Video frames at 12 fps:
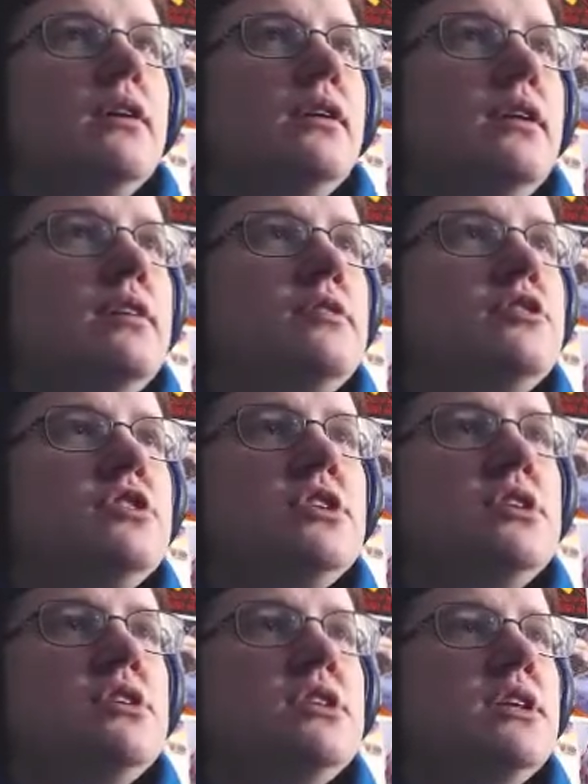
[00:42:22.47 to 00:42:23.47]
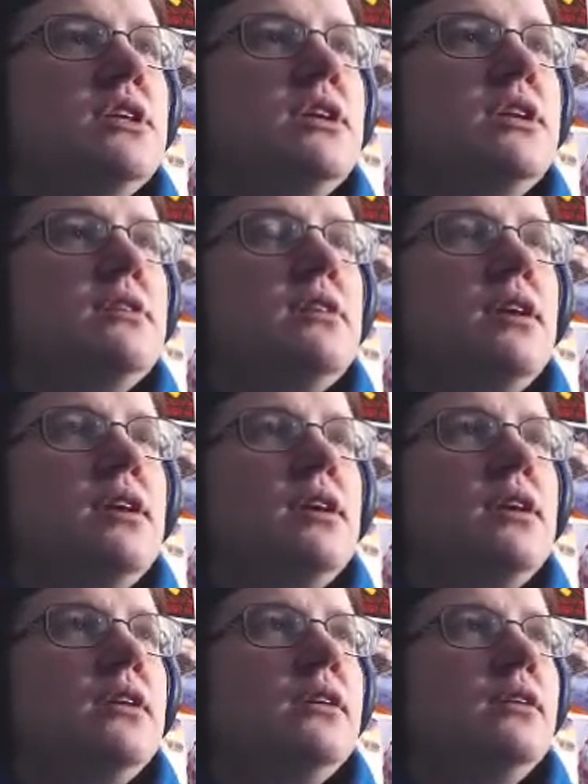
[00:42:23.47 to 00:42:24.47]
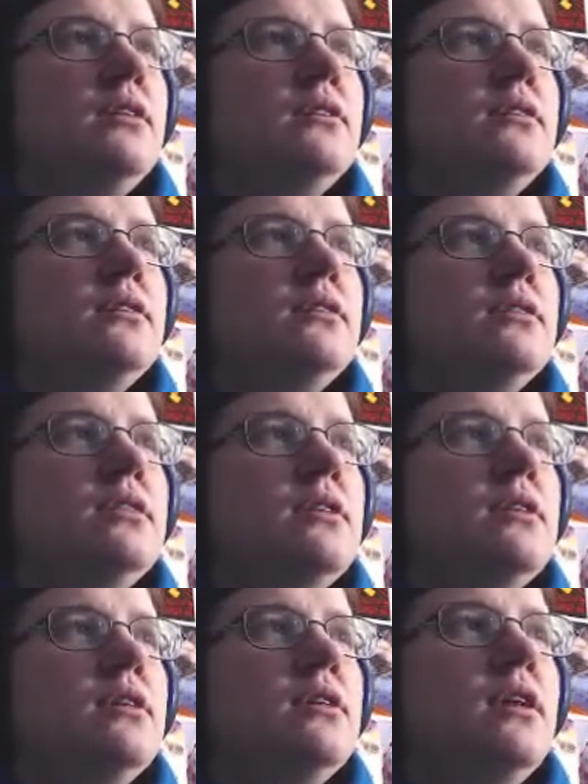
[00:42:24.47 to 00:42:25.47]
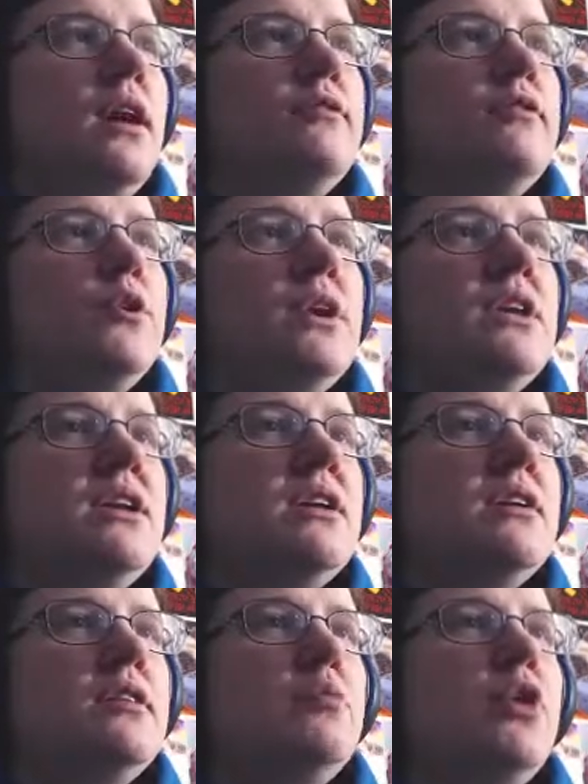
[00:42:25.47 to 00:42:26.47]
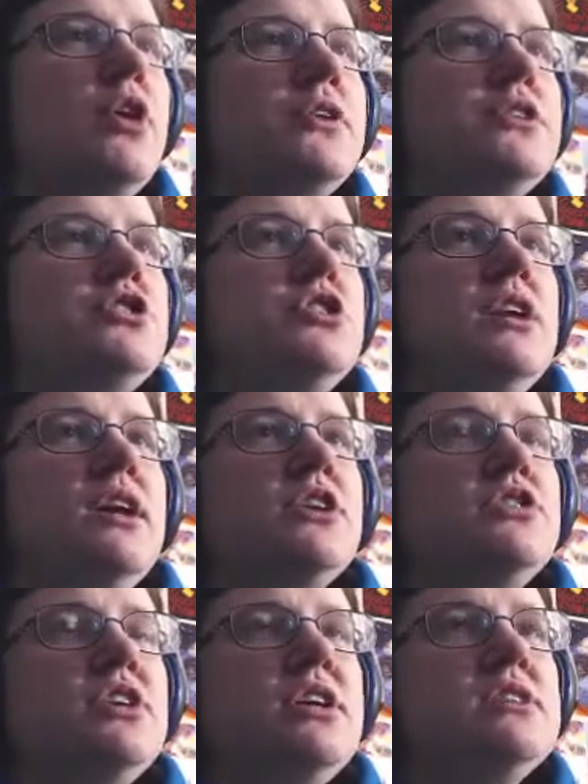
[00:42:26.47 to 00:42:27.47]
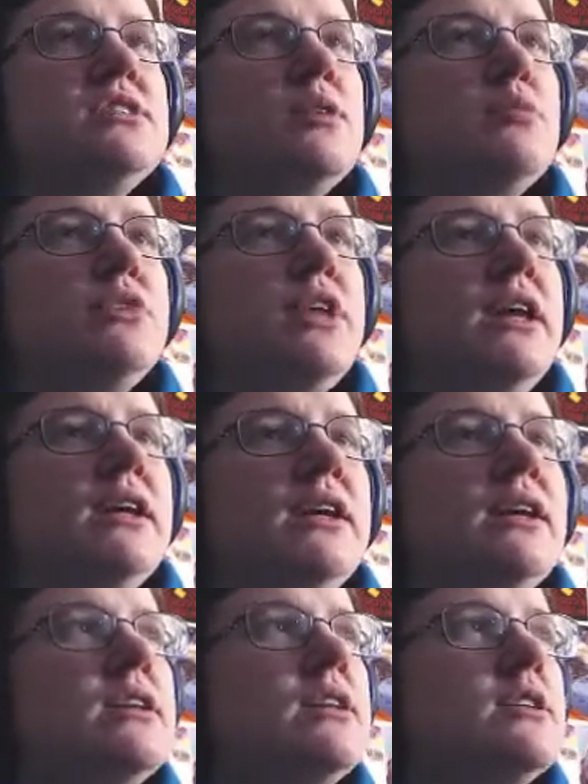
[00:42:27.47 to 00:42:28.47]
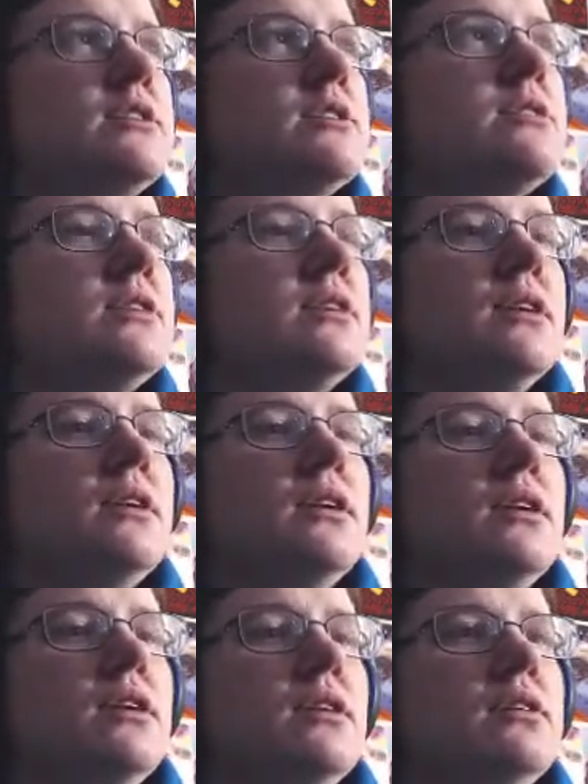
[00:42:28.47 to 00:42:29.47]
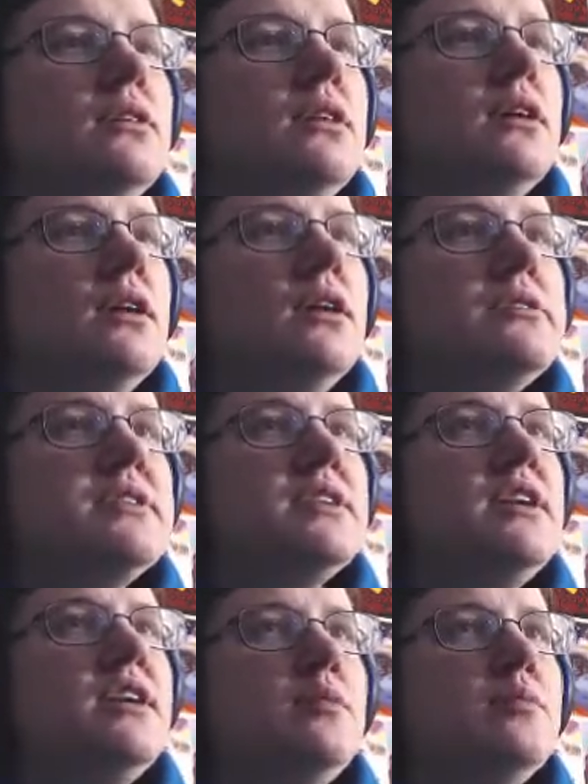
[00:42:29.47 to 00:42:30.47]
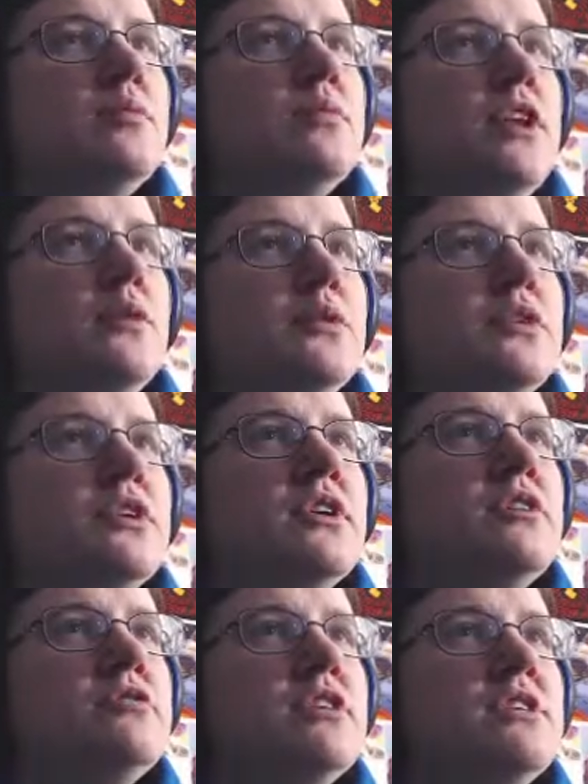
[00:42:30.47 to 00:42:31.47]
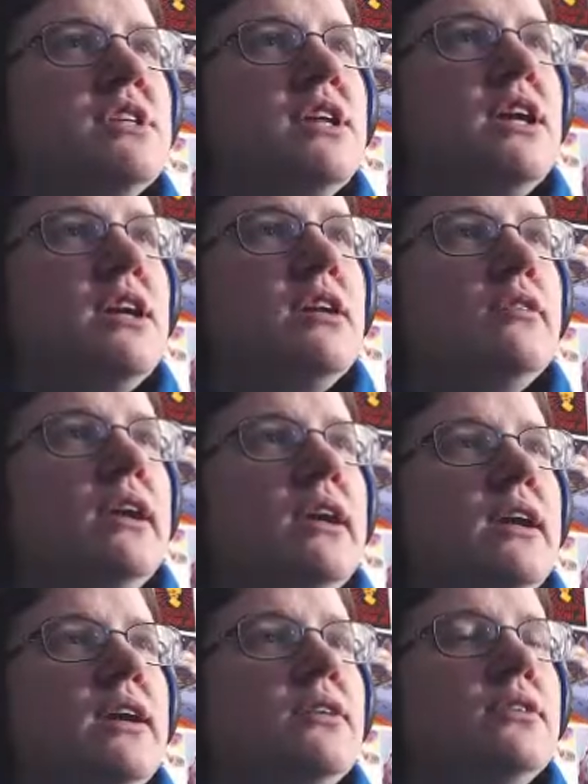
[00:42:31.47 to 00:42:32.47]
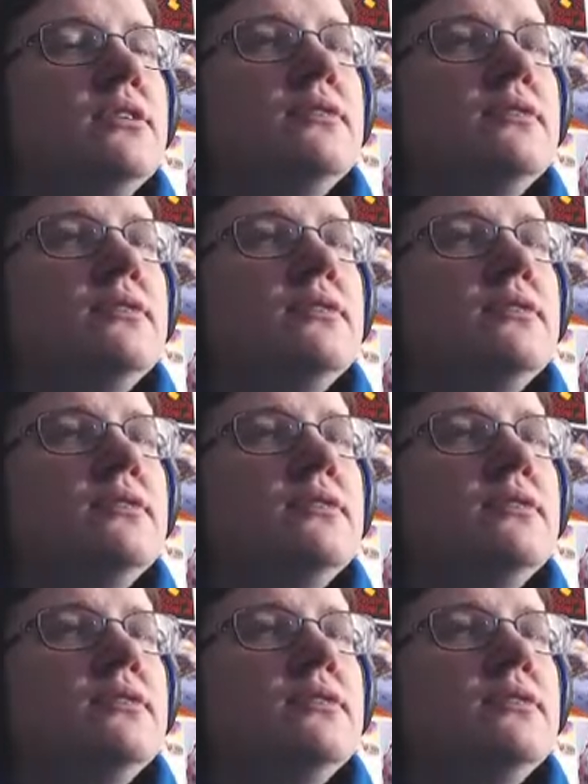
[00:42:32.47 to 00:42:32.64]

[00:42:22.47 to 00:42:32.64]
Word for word: if she did anything. I have no idea the part that she actually ends up playing in this uh, scheme that we're investigating right now.